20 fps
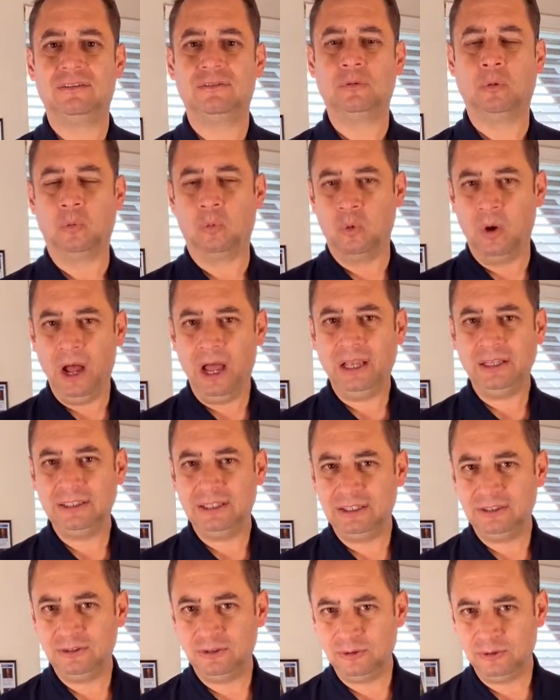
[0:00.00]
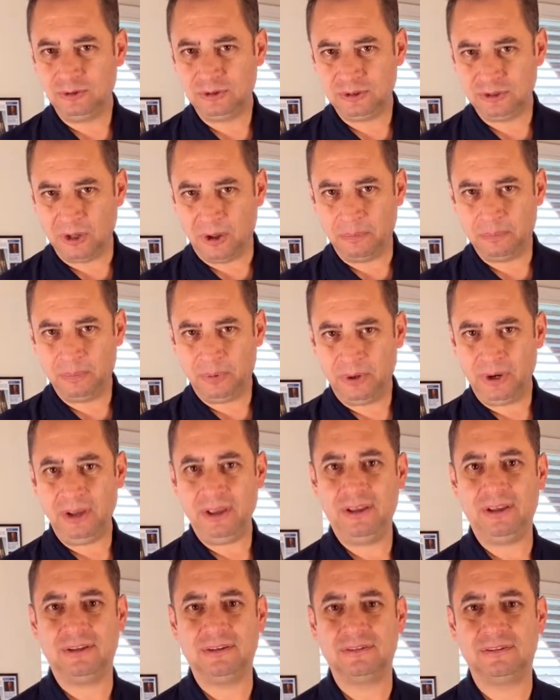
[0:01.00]
So why did you stop
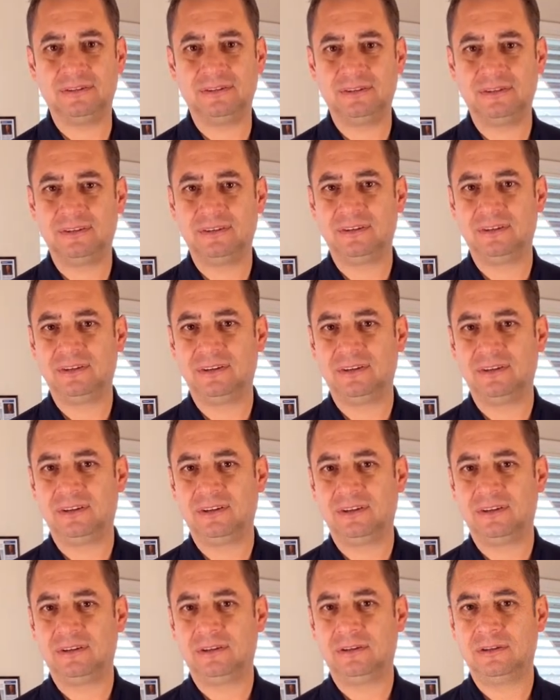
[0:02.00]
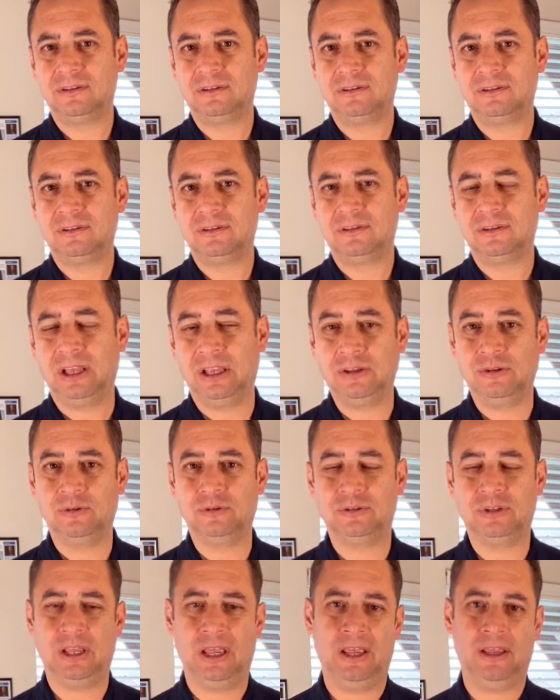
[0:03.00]
praying? And you
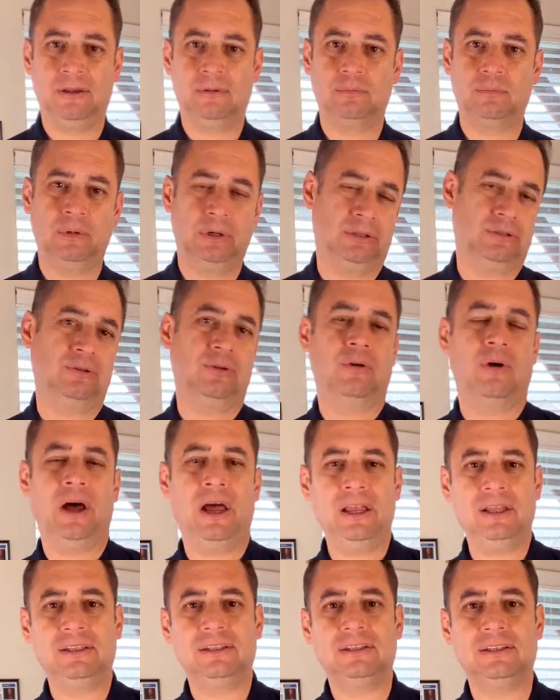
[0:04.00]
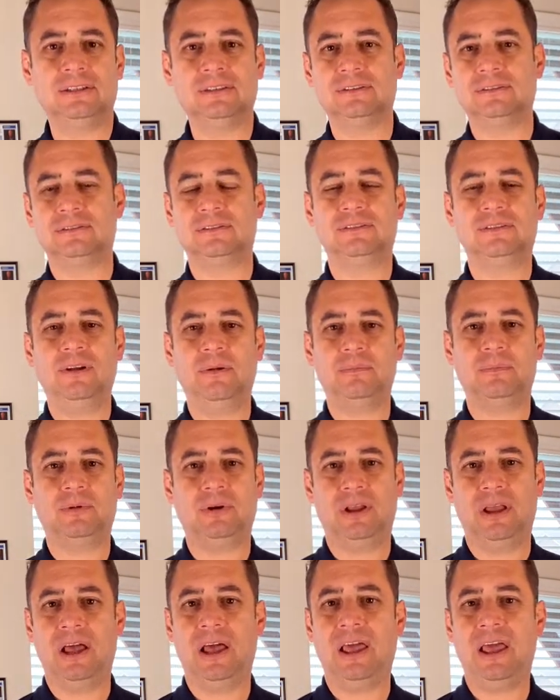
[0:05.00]
say, well, no, I didn't stop
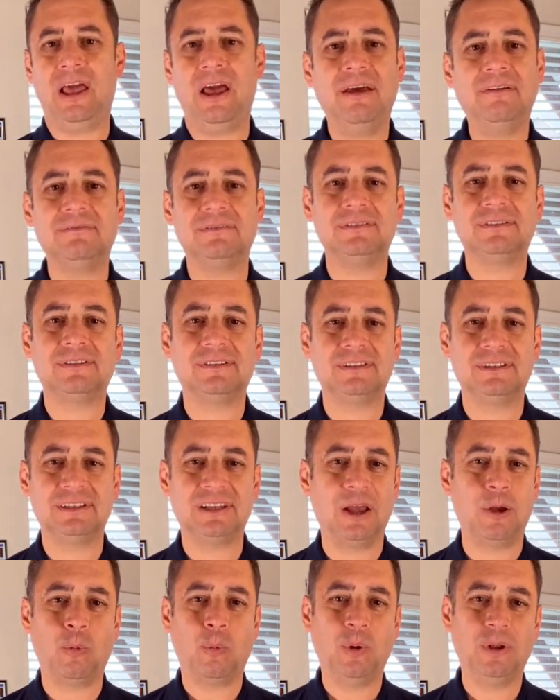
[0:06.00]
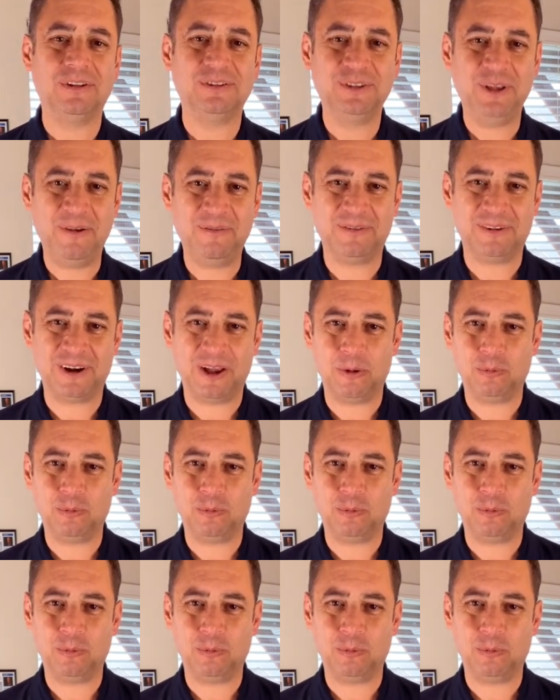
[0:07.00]
praying. I haven't, and I will never.